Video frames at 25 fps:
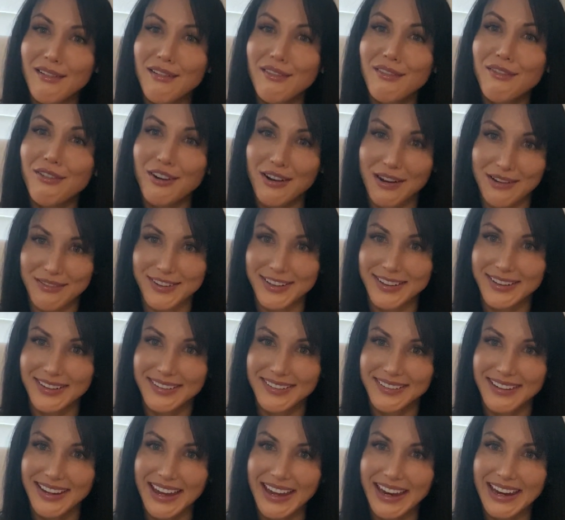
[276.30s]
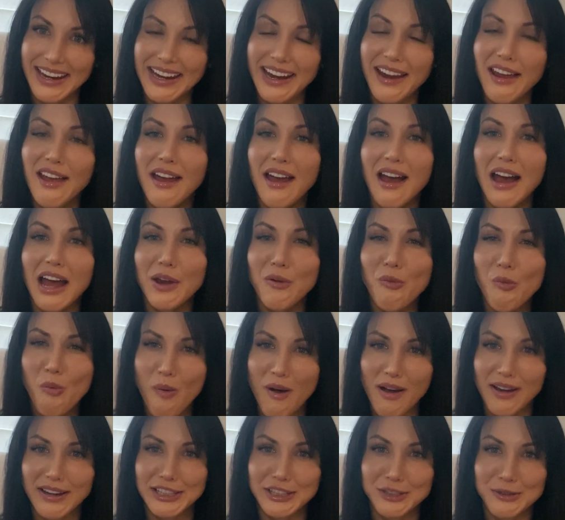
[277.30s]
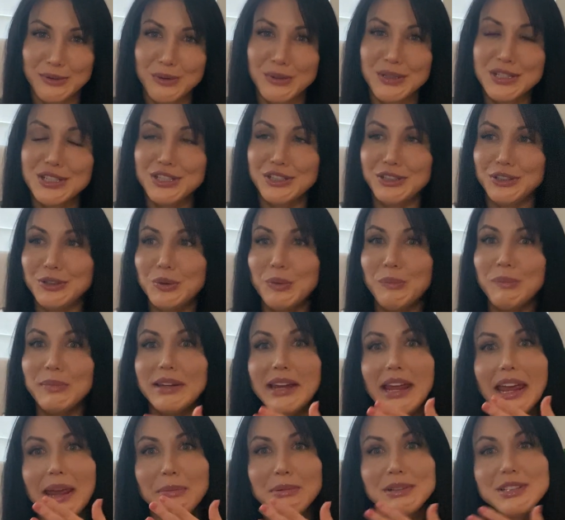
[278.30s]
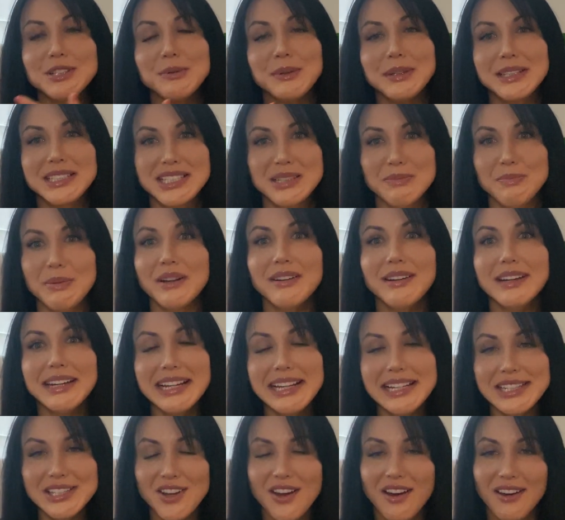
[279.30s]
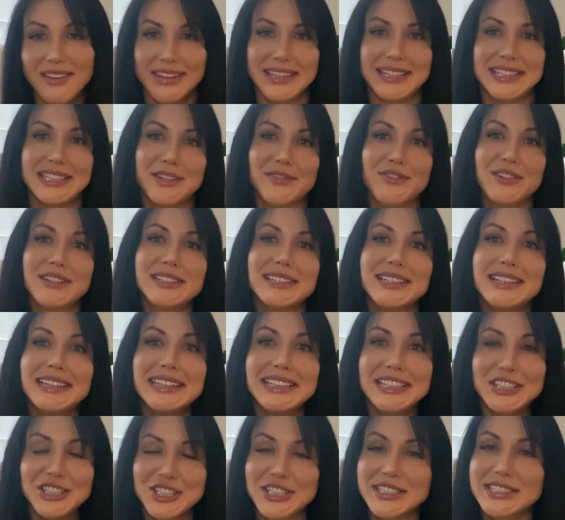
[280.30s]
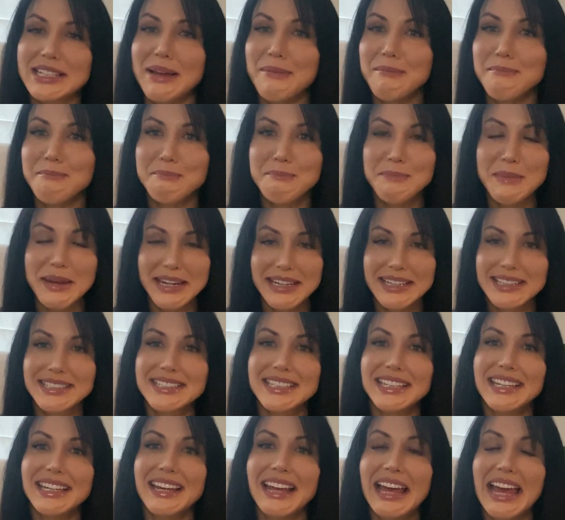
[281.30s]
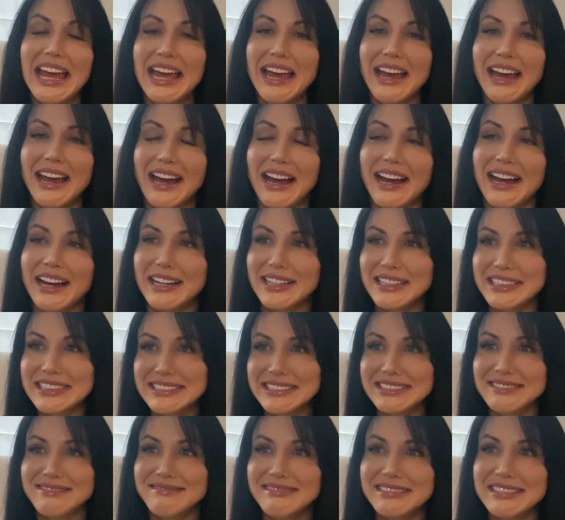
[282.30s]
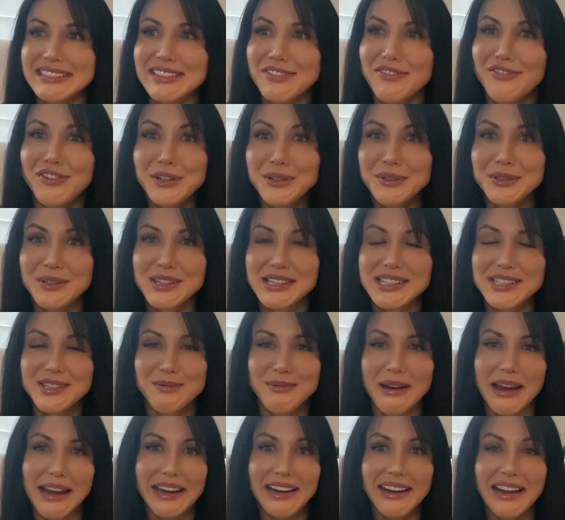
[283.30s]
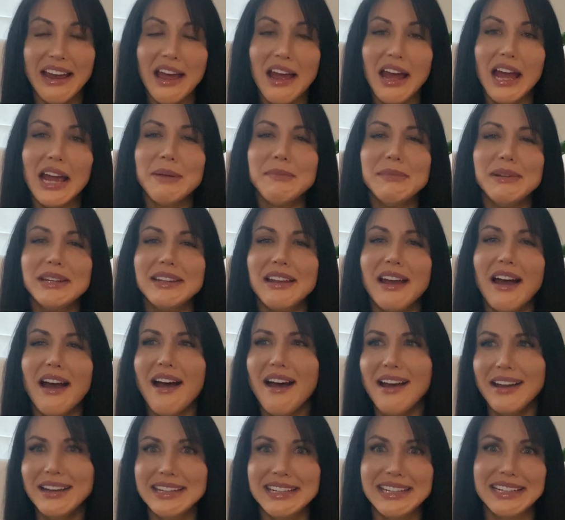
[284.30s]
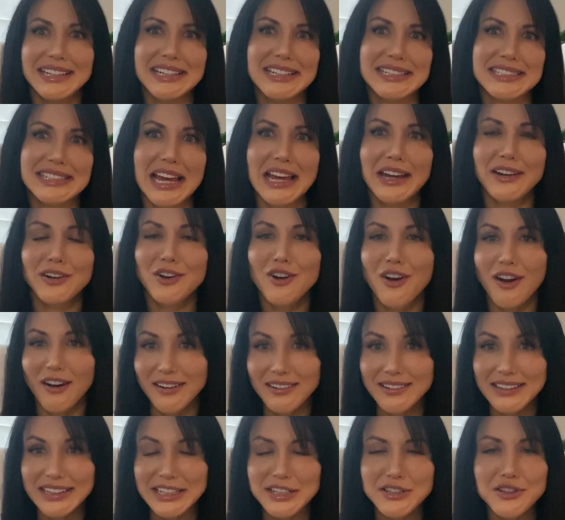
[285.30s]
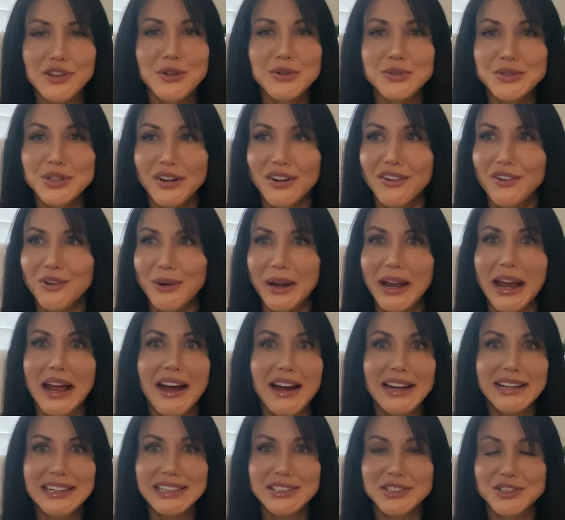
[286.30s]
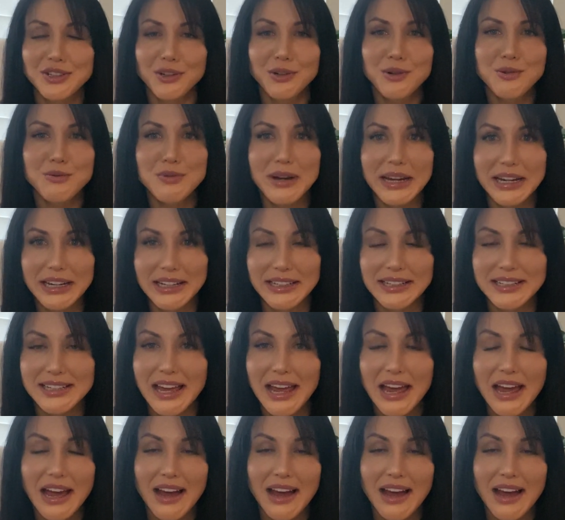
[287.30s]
forever, okay? I want you to be able to experience all these different delicious, amazing foods, right? I mean, onions and garlic, those are great. Onions are great